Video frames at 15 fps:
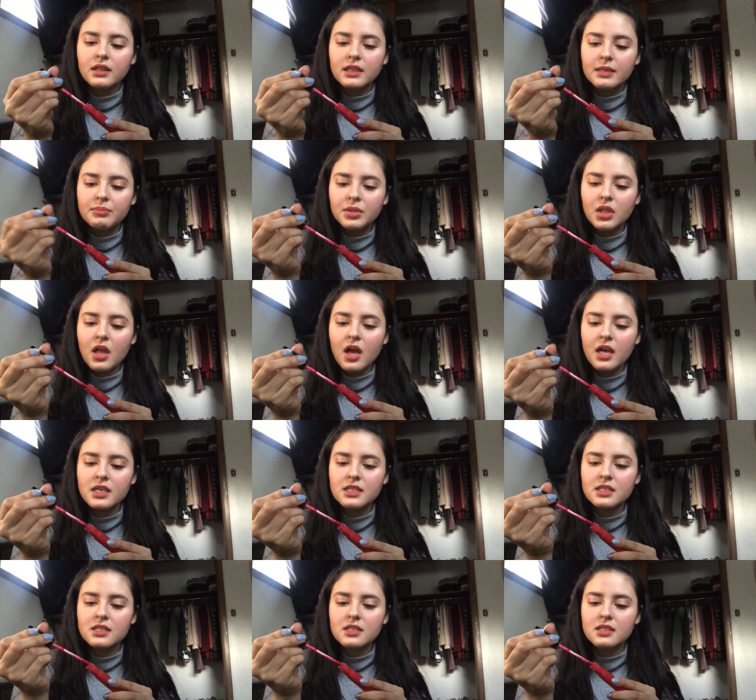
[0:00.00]
lip
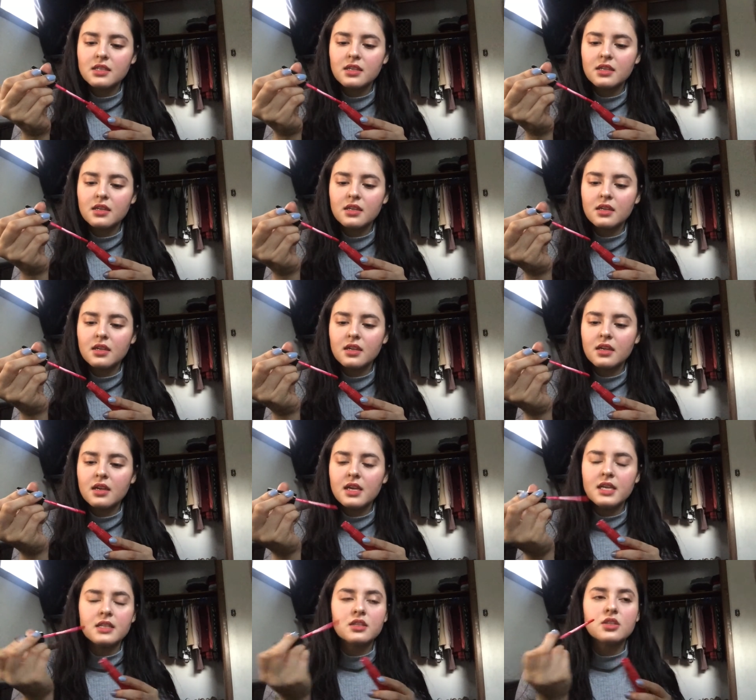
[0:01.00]
gloss.
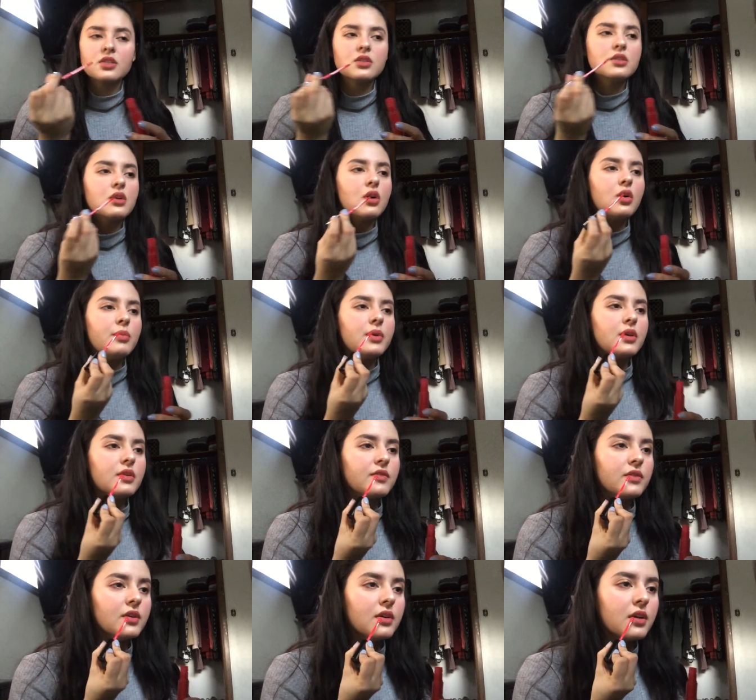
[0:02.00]
It's so
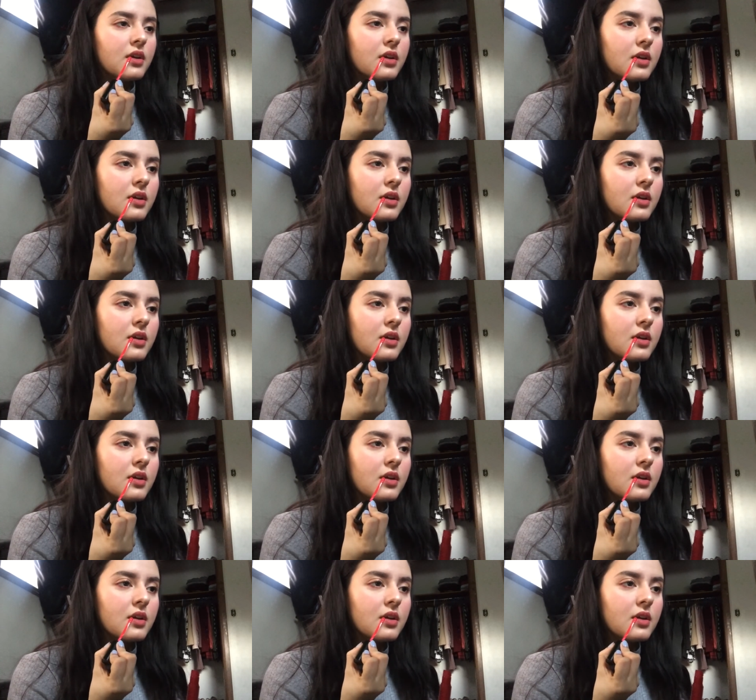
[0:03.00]
beautiful.